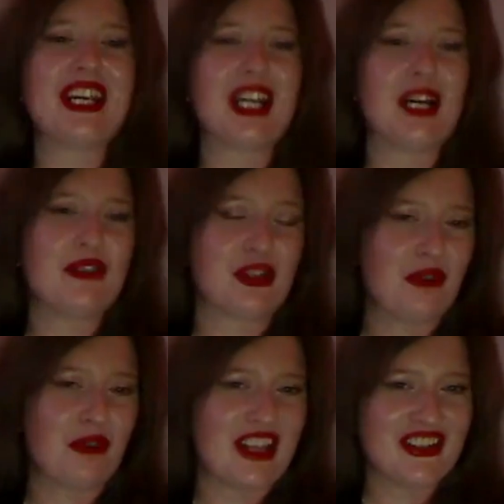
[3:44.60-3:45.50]
it comes to
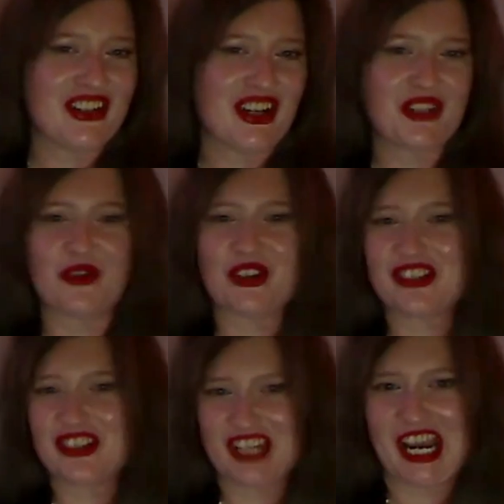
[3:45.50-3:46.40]
Red Sox
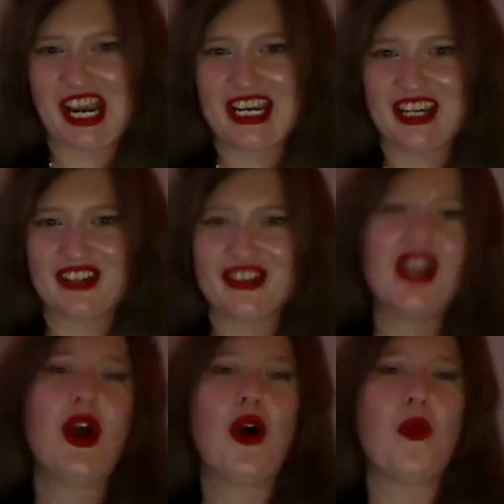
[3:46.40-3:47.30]
versus Yankees,
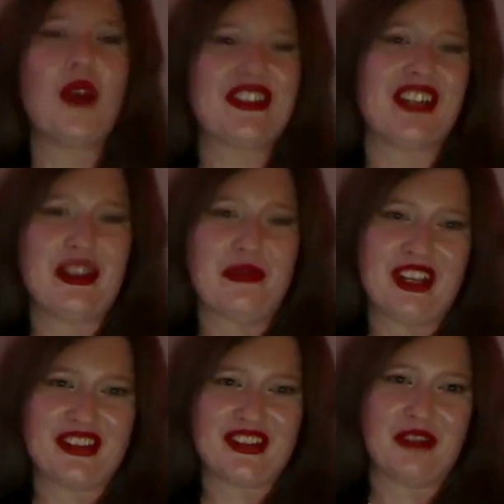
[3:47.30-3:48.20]
what side of the
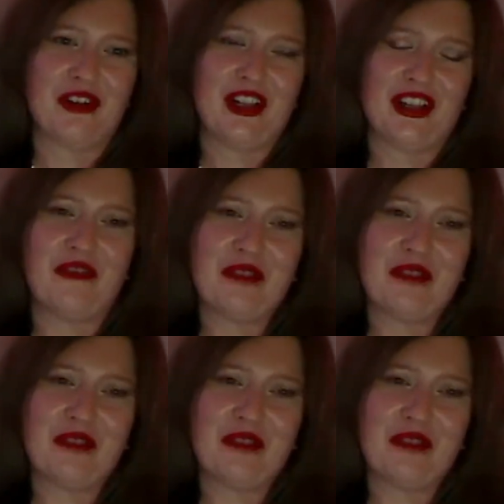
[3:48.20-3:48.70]
fence are you falling on?